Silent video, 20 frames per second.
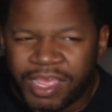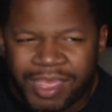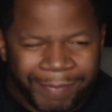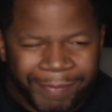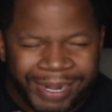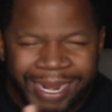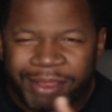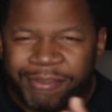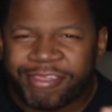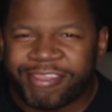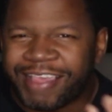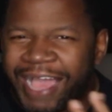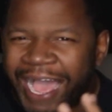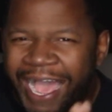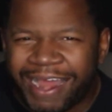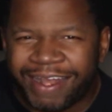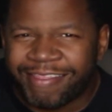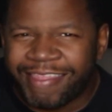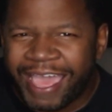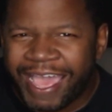but
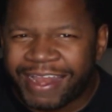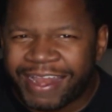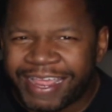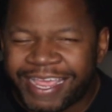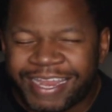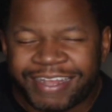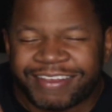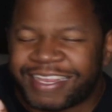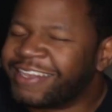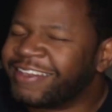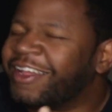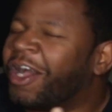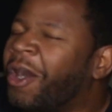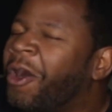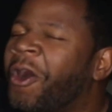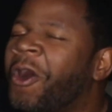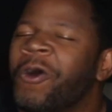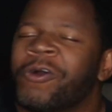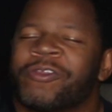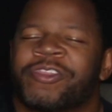outside of that, it, it
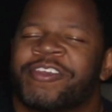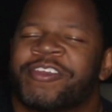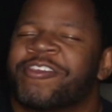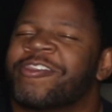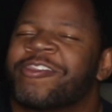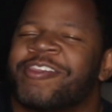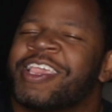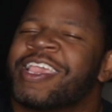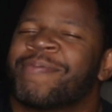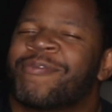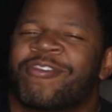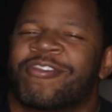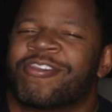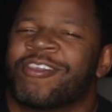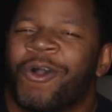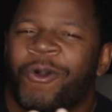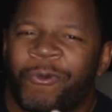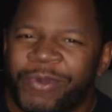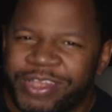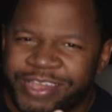all just seems
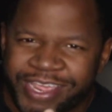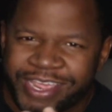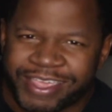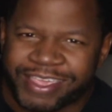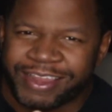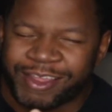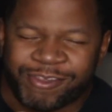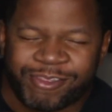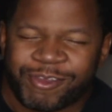so ridiculous.